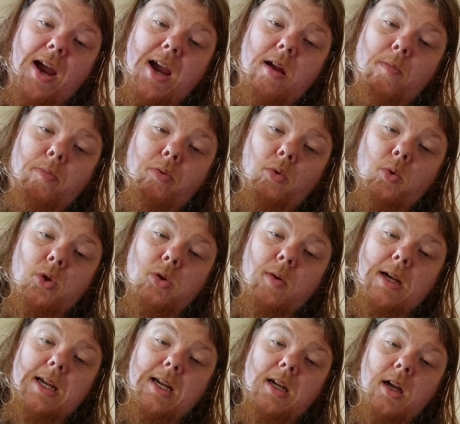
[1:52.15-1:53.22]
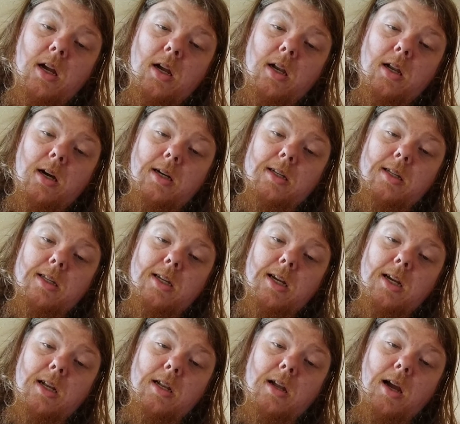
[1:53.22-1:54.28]
April
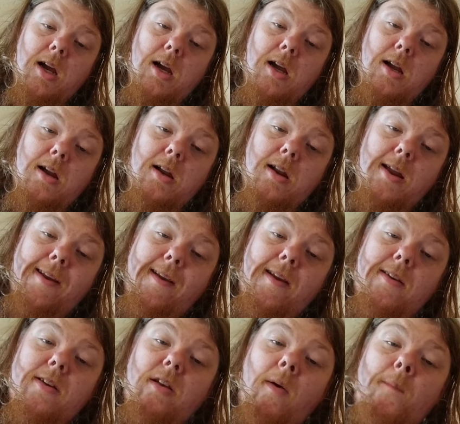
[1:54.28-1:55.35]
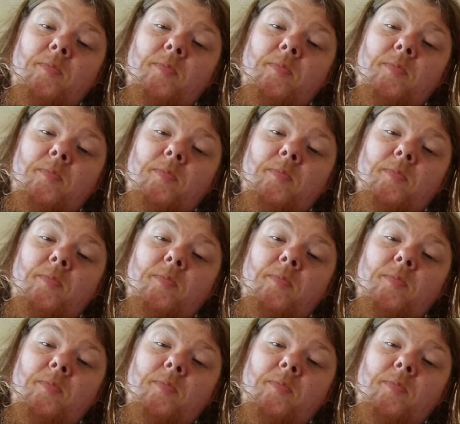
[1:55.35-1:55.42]
2019, and it is